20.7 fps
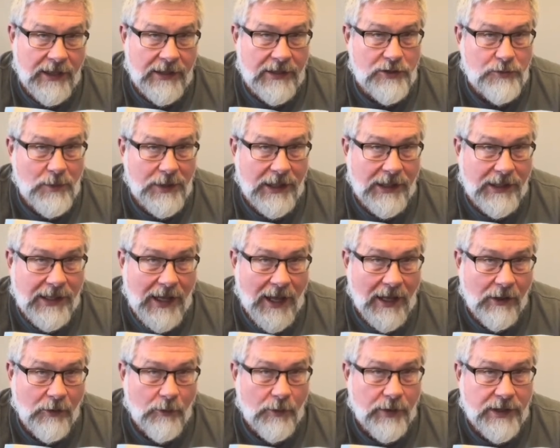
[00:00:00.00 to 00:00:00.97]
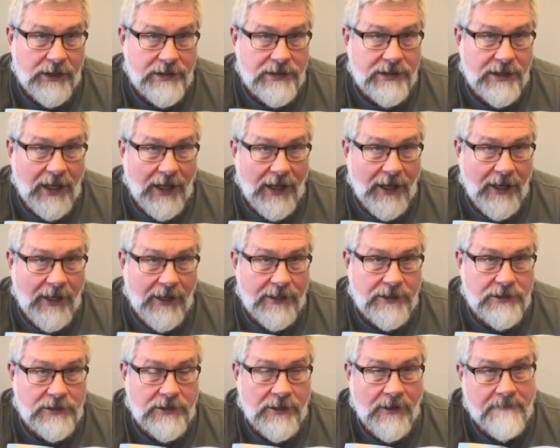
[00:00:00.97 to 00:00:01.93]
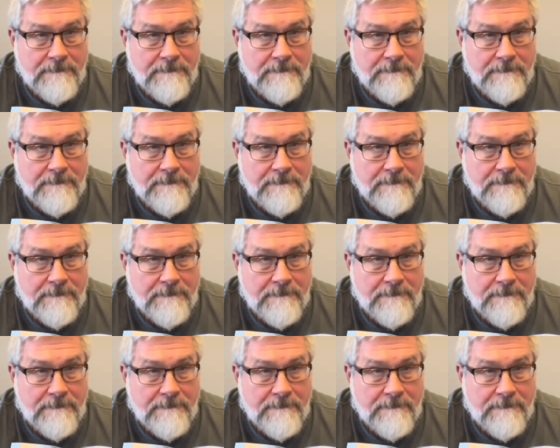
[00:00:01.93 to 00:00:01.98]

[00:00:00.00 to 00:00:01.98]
as many calories as